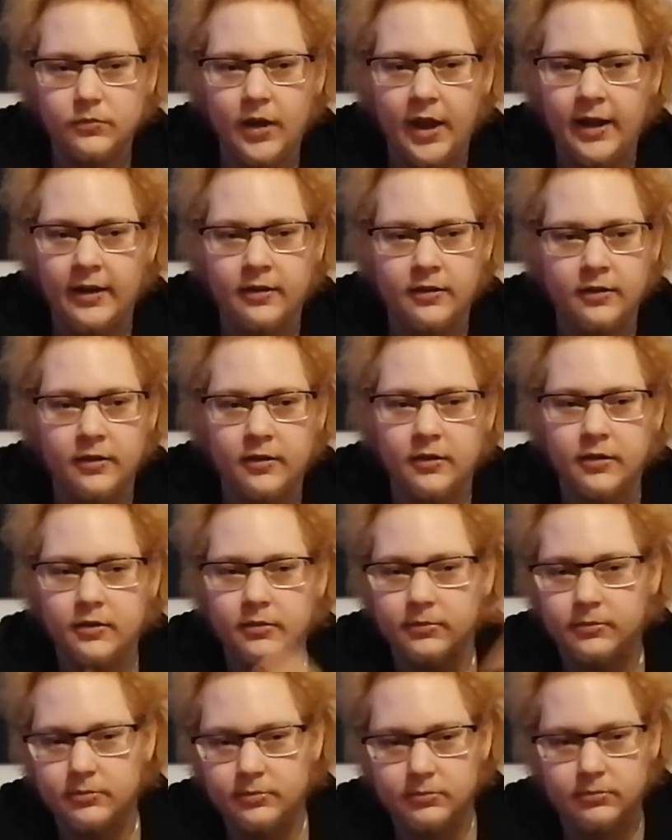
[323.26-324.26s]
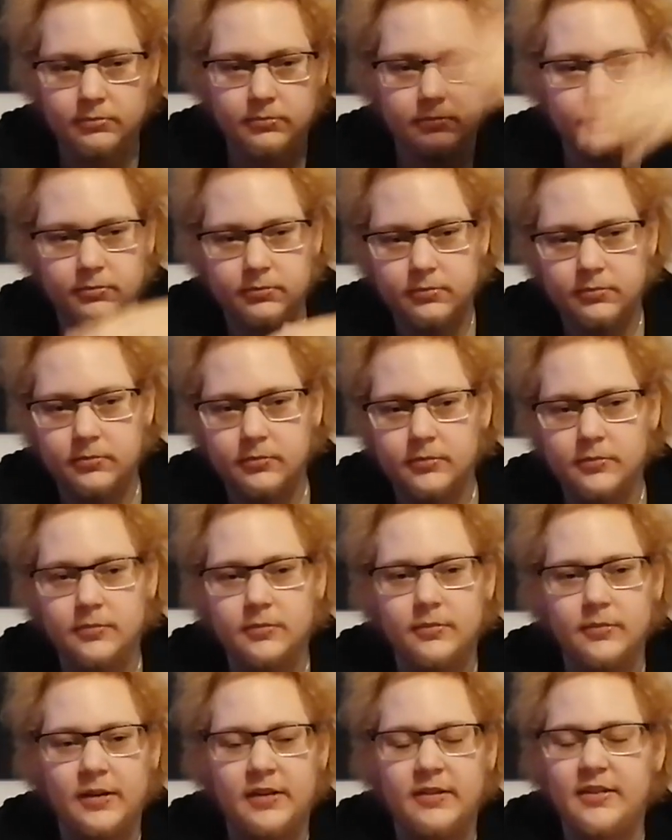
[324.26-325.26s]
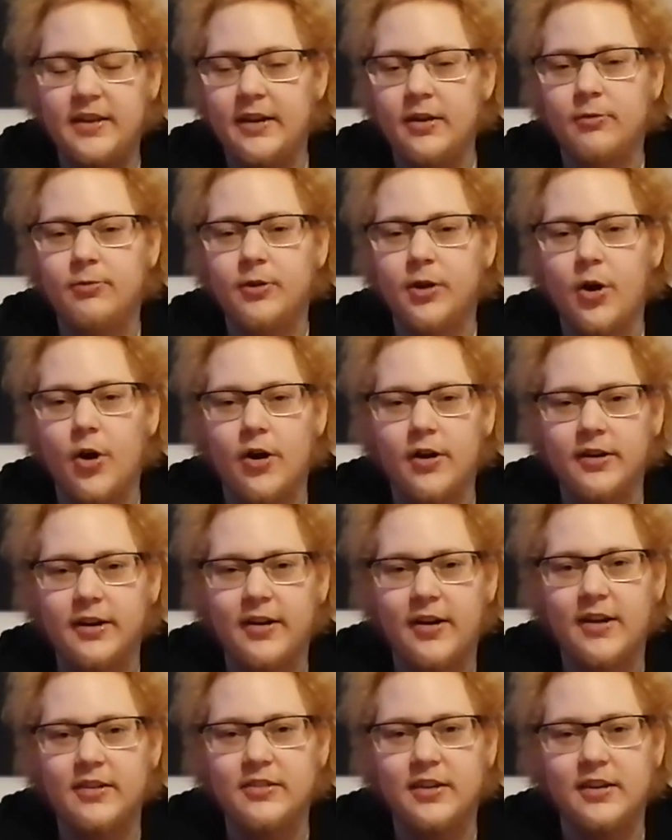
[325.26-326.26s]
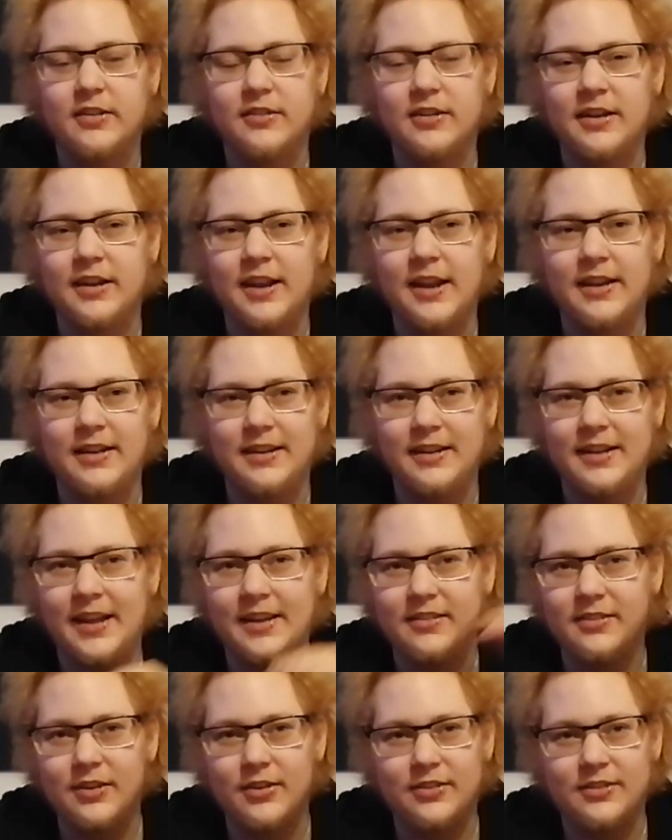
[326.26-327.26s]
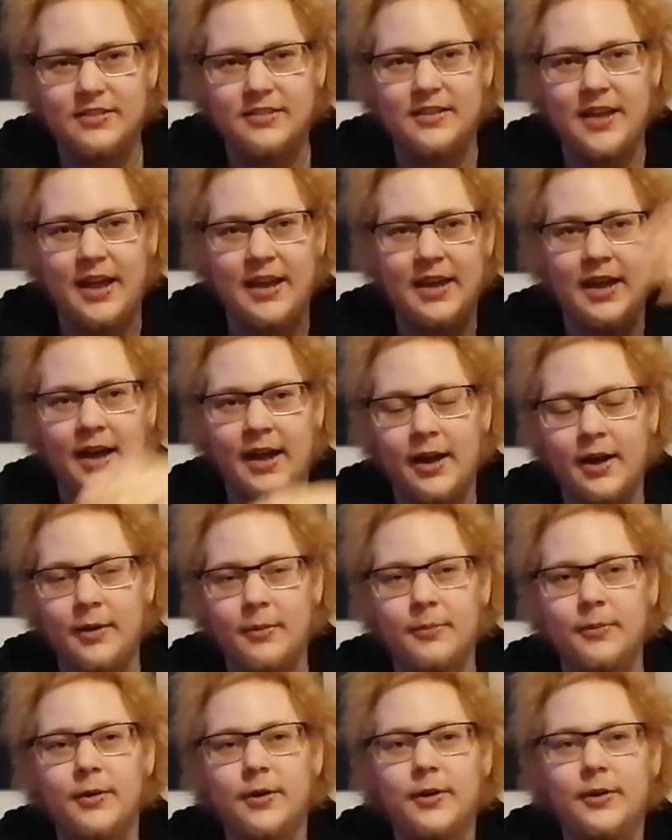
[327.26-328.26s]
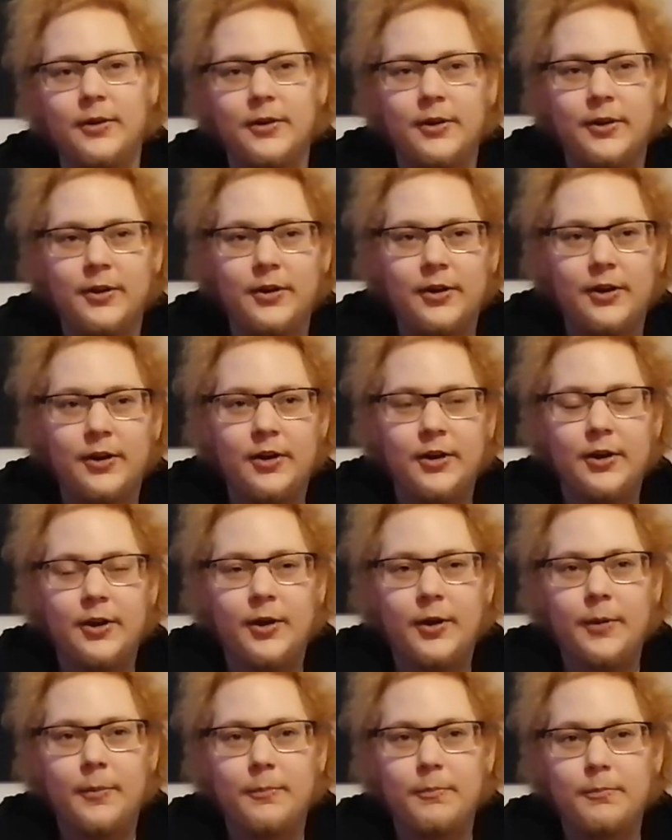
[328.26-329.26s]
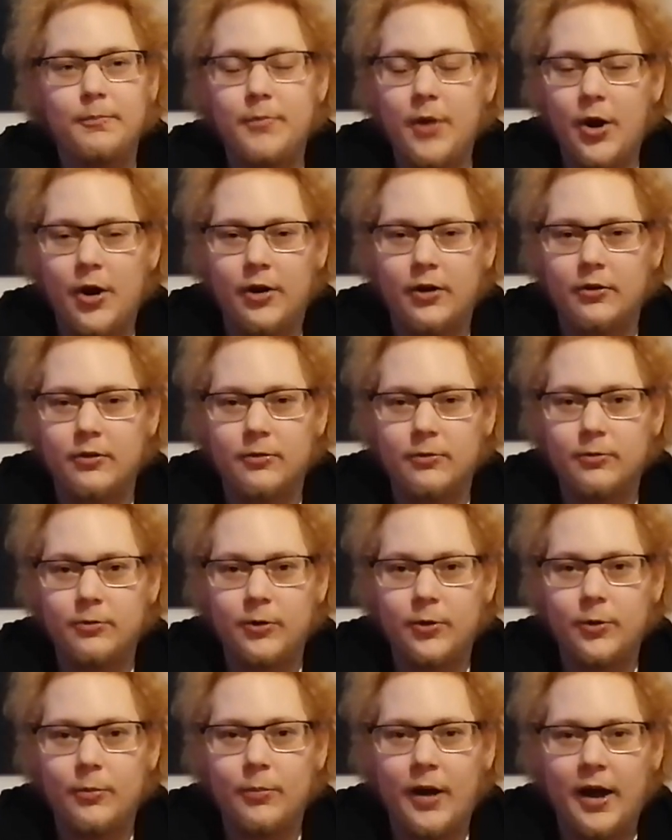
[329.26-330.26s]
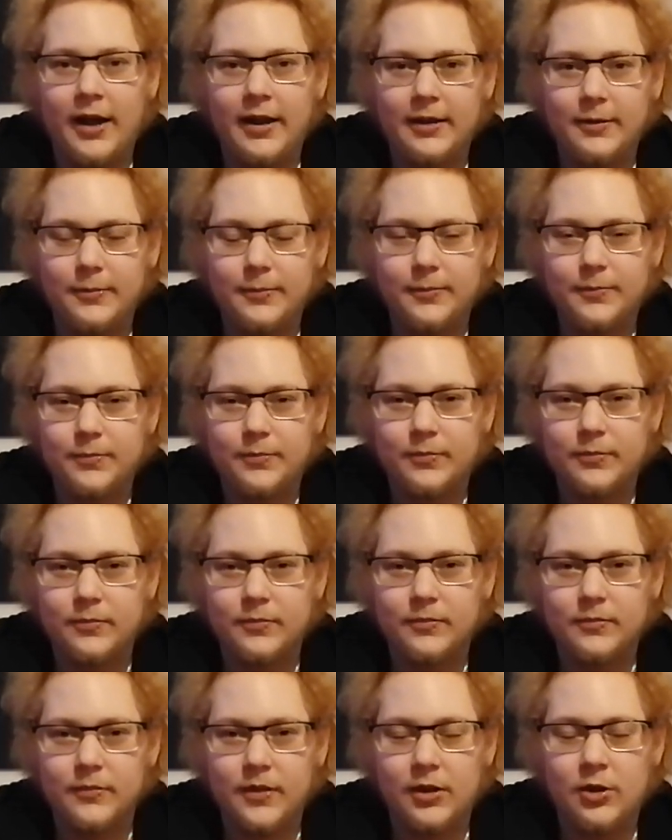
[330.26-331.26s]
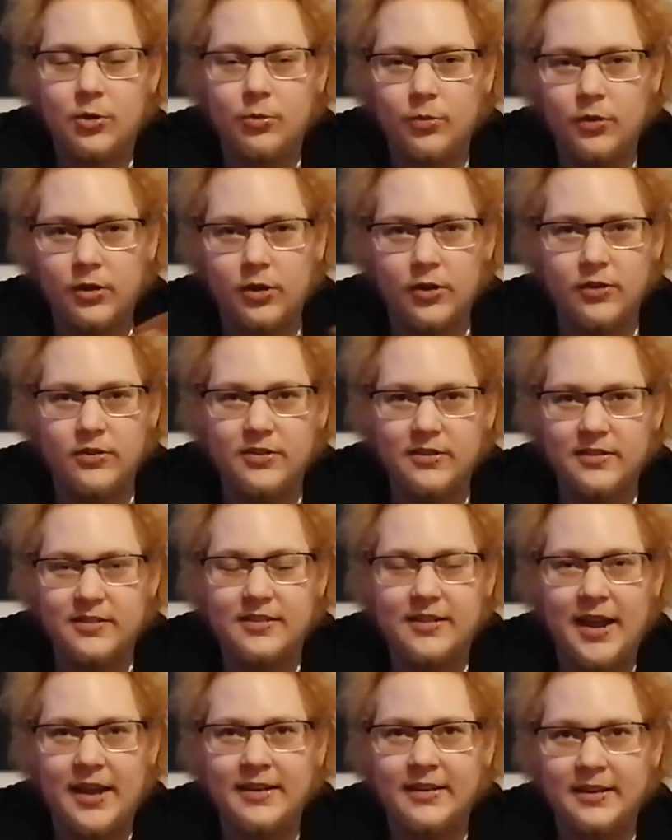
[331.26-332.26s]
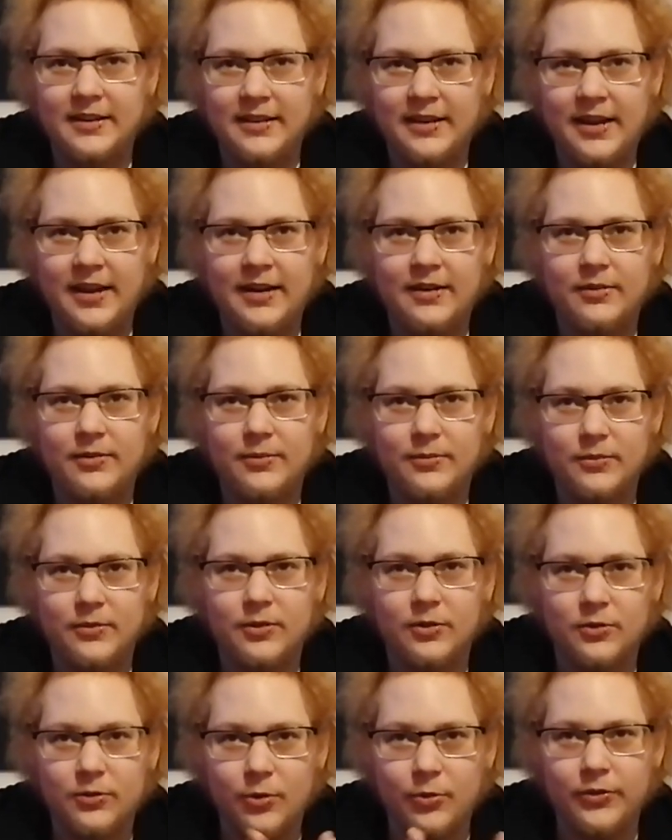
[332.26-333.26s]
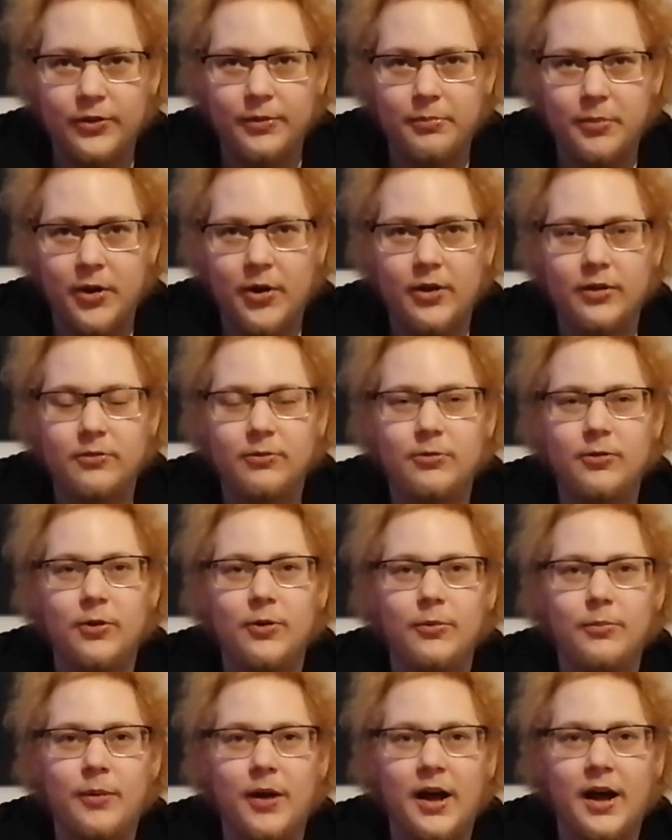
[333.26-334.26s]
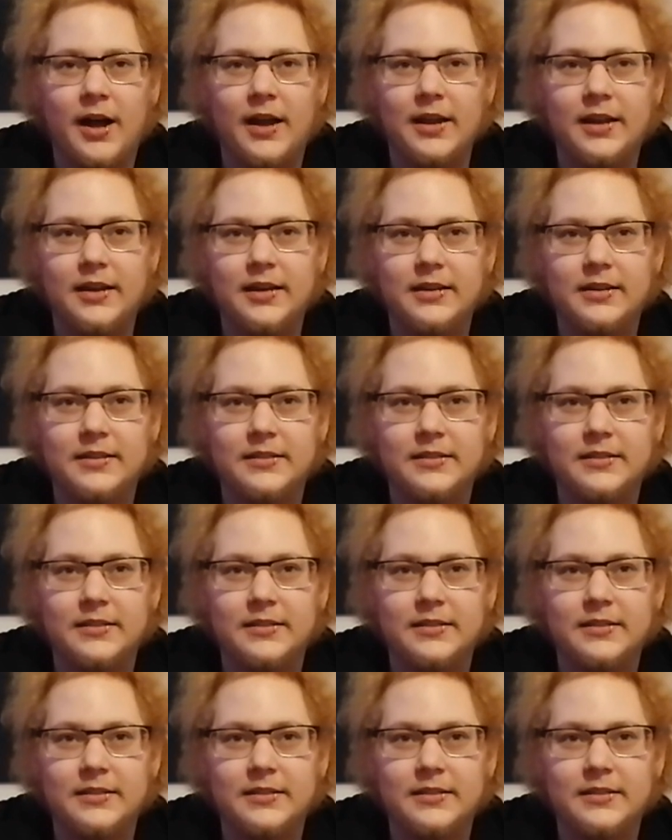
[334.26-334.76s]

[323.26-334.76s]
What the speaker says: And instead of a car crash, let's just say a bird flew by. You were just standing there, you saw the bird flew by,